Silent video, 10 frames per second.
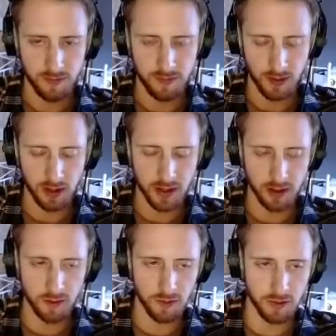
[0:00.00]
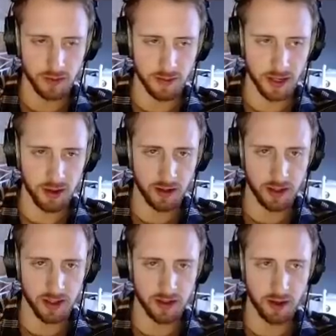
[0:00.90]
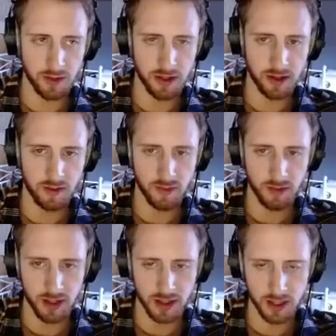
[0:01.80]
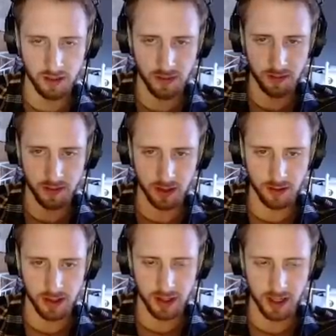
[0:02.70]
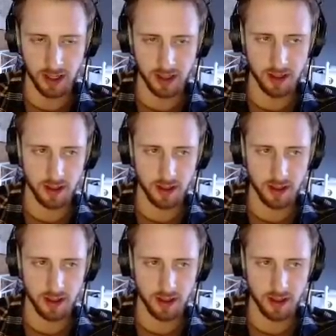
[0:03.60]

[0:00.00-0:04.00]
I think overall he played well here. Only a couple of things he could have done better on the attack.